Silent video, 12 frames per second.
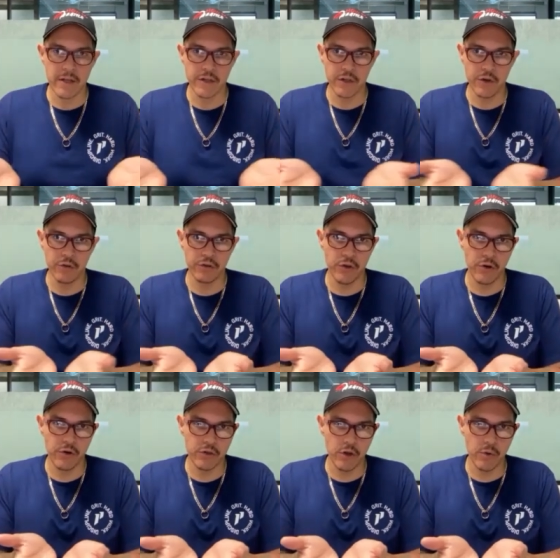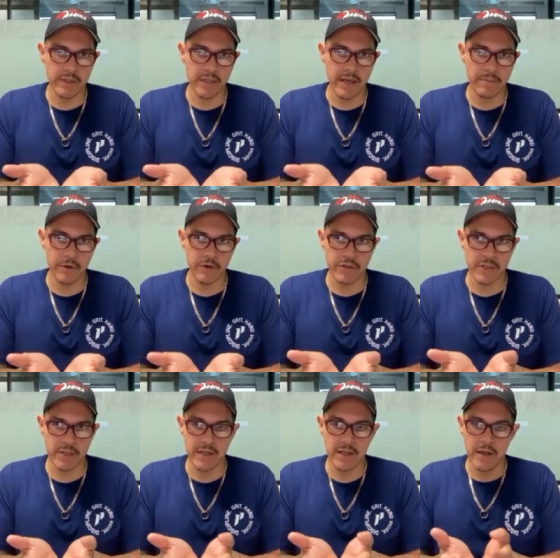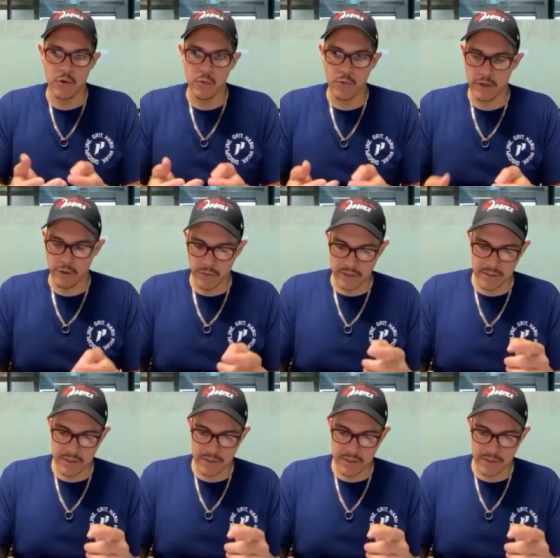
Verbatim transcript: to go toe to toe with that person whether it's